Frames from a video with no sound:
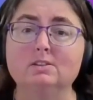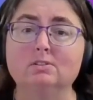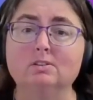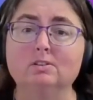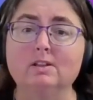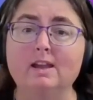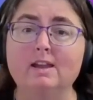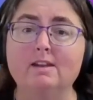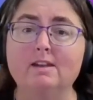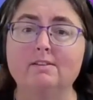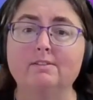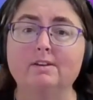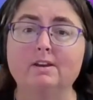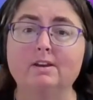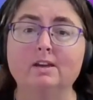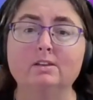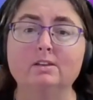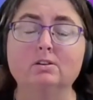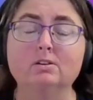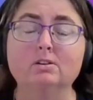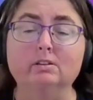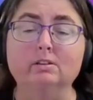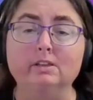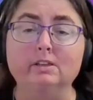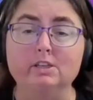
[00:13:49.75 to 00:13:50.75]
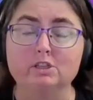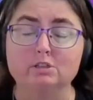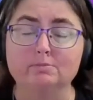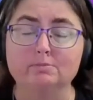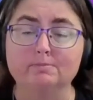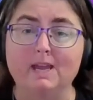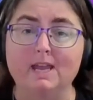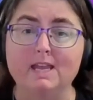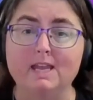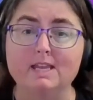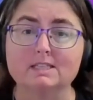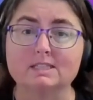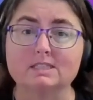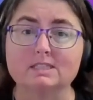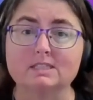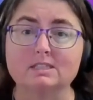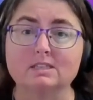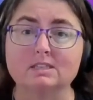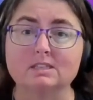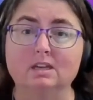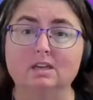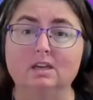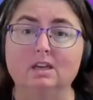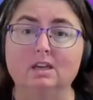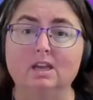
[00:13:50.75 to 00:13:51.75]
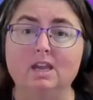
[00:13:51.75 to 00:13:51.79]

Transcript: you'll have a knowledge base.